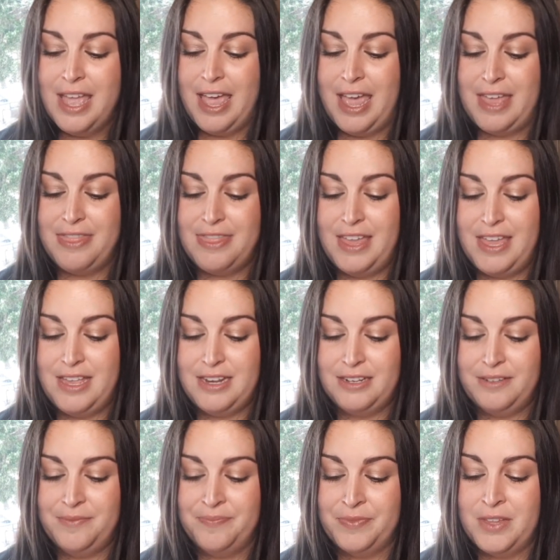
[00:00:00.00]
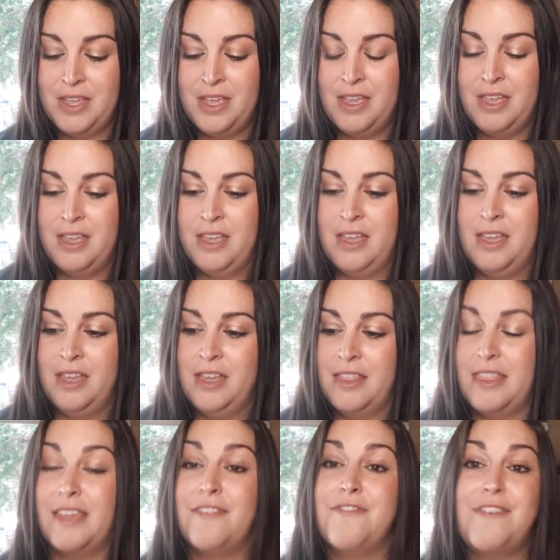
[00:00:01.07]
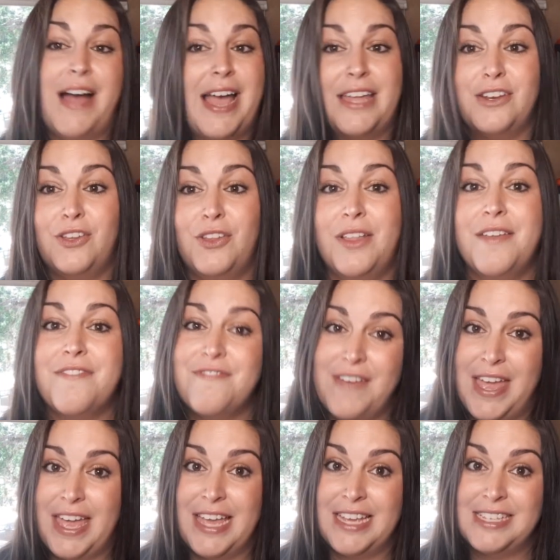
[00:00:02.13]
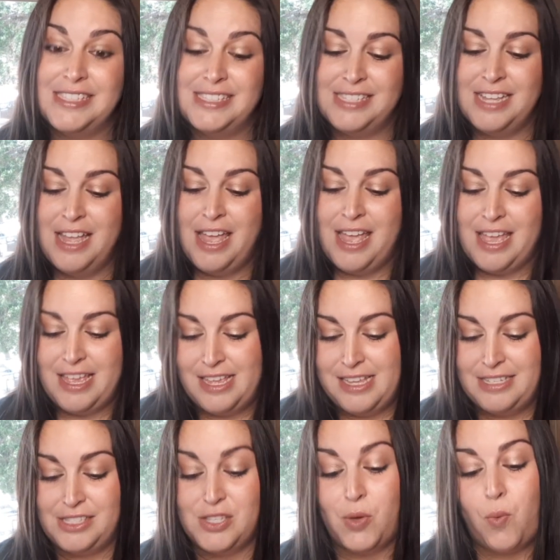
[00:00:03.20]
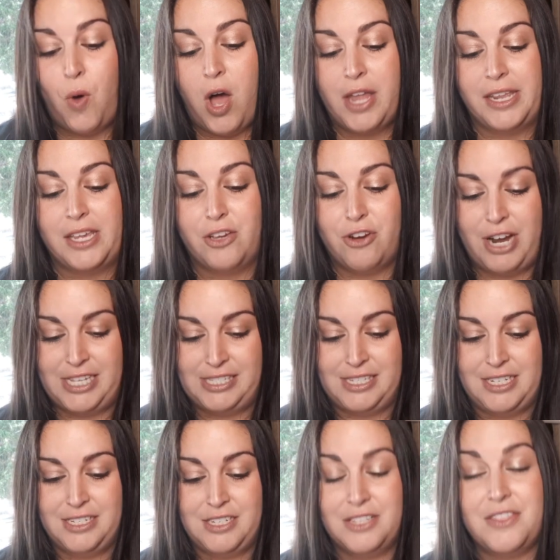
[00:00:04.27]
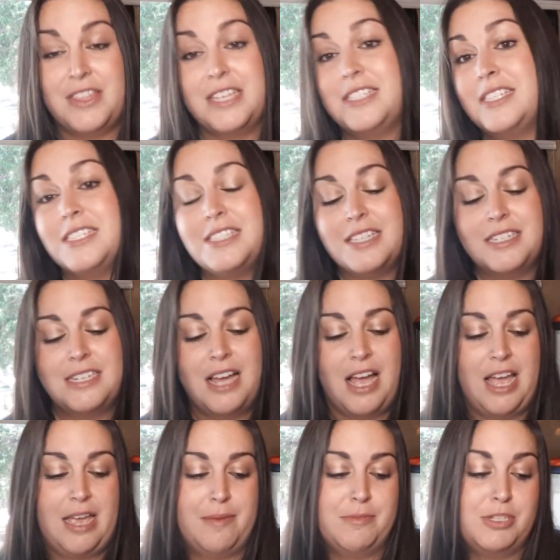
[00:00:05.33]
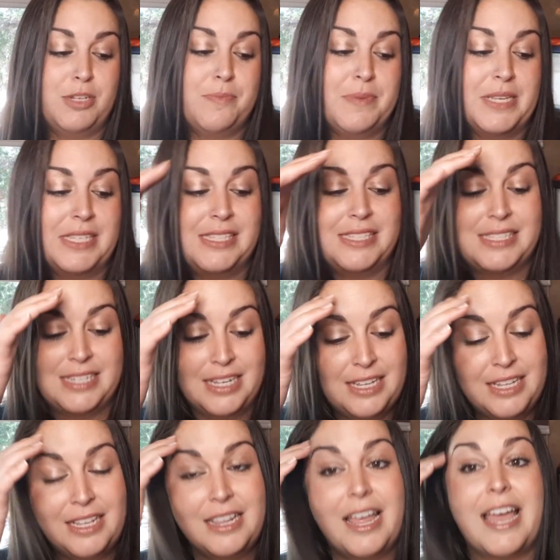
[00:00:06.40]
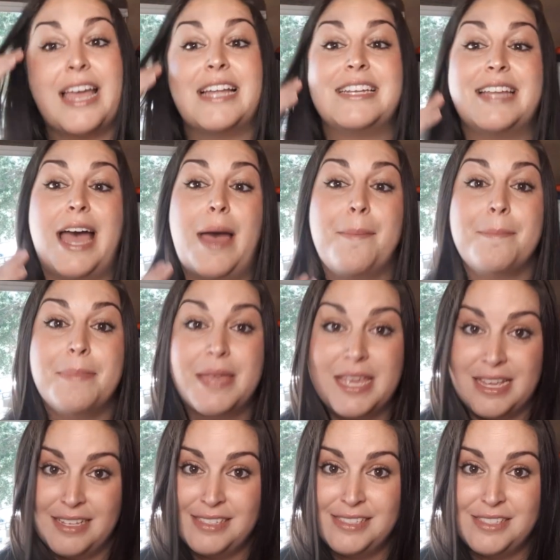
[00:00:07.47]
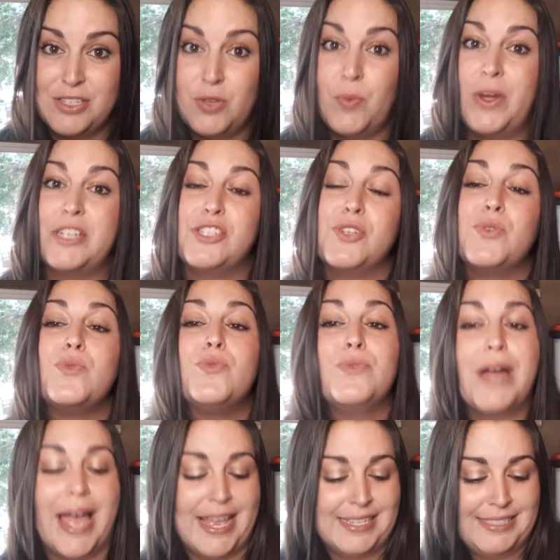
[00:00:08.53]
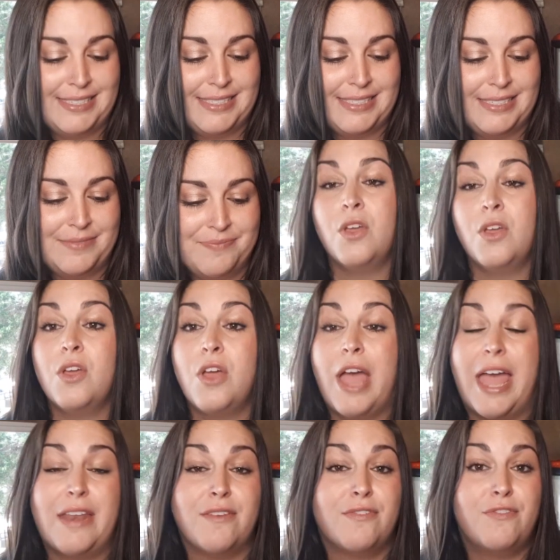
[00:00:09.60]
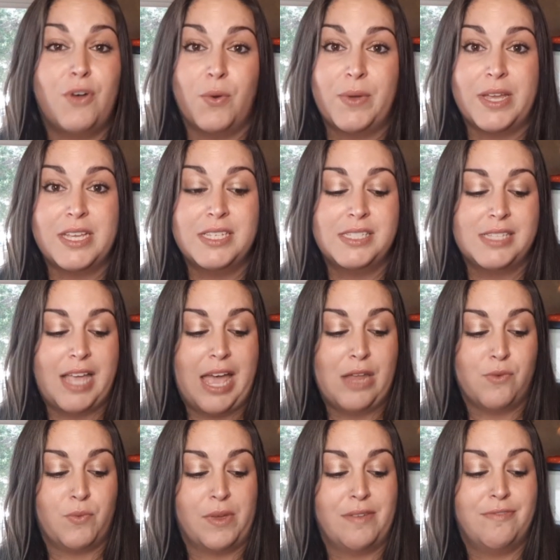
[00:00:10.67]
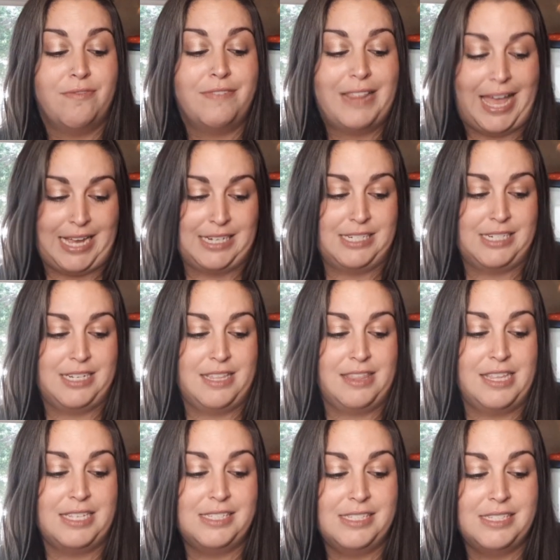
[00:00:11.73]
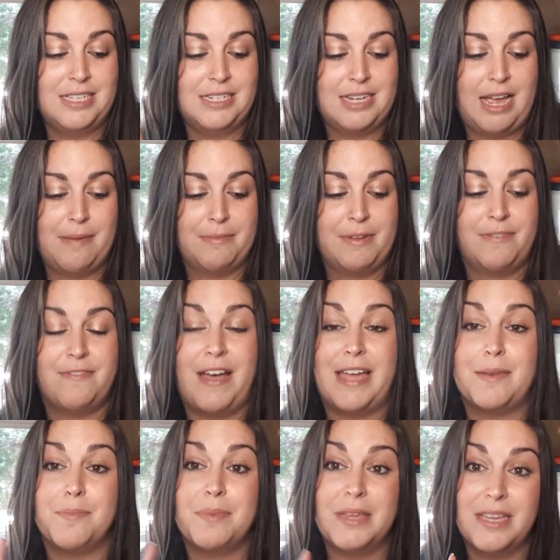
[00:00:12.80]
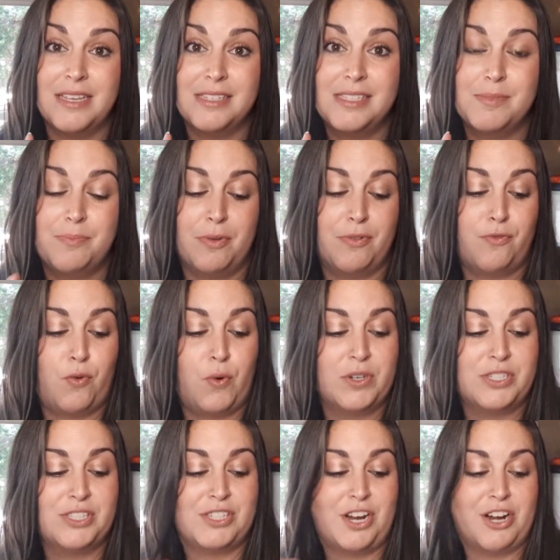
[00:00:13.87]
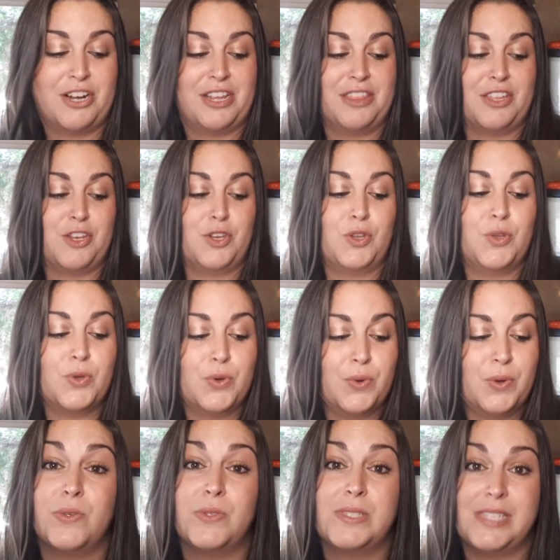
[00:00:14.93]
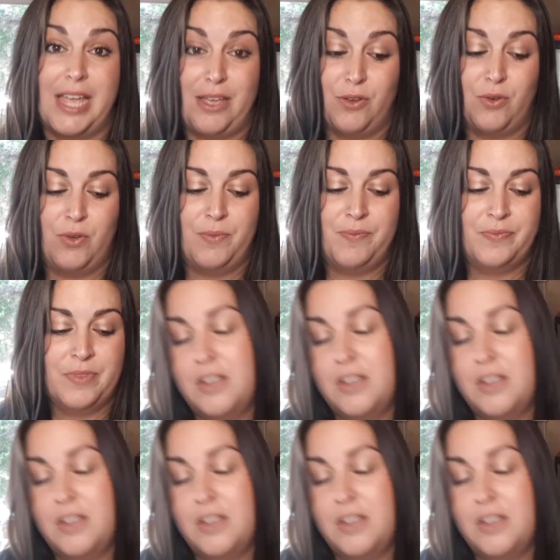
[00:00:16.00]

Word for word: And then the final phase is the waning crescent. This is the time to be still and at peace. You want to rest and focus and reflect. This is the time to find peace before starting the new cycle.